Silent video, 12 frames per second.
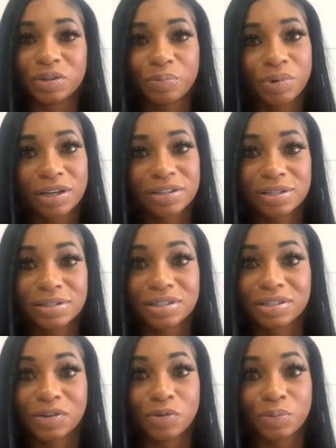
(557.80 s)
surprised because
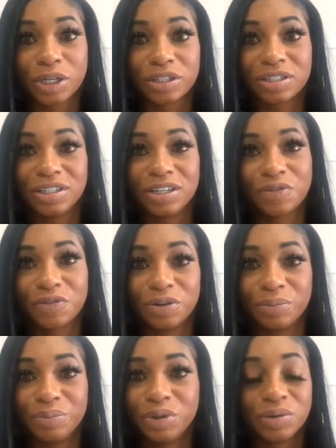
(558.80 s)
there's so much
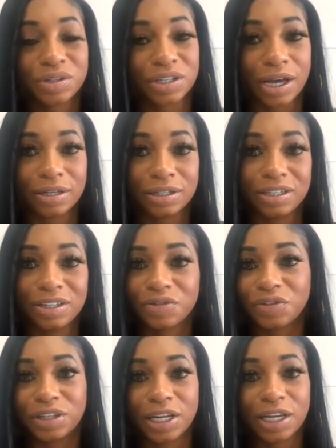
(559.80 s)
different music out there,
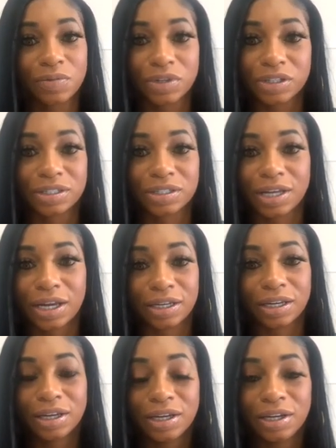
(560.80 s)
different languages.
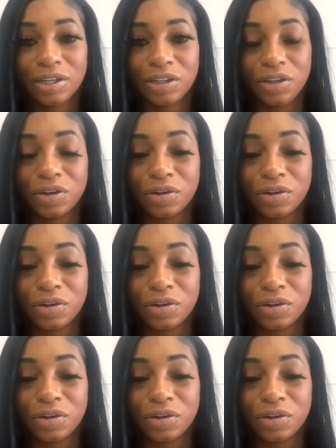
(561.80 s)
Like you